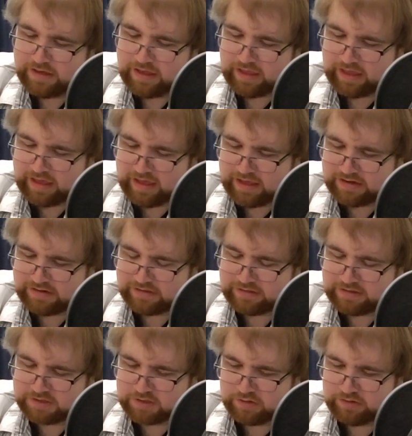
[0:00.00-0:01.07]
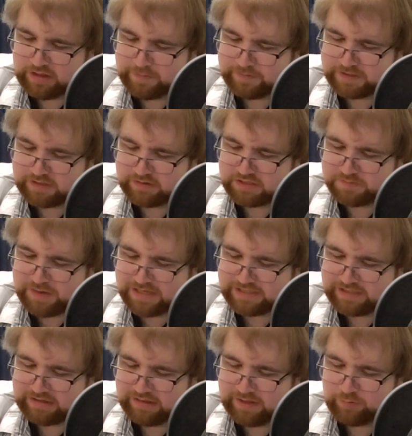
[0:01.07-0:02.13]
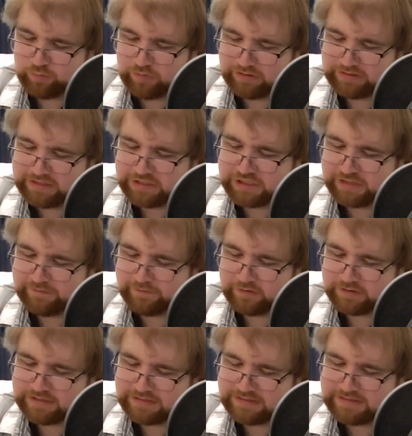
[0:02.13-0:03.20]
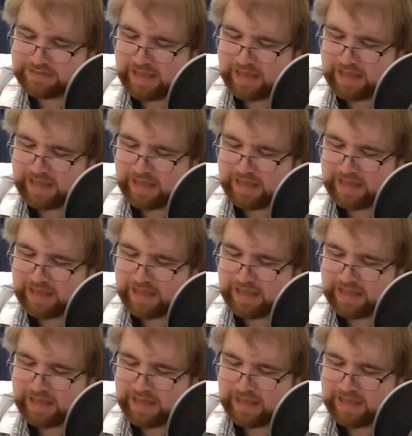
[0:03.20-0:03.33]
And this whole episode is basically religion versus